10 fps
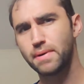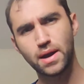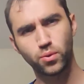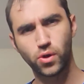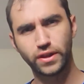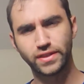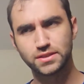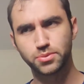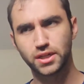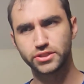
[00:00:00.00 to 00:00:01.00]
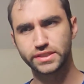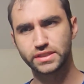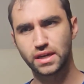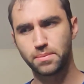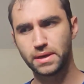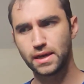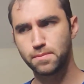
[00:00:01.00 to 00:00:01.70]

my role in this project is going to be,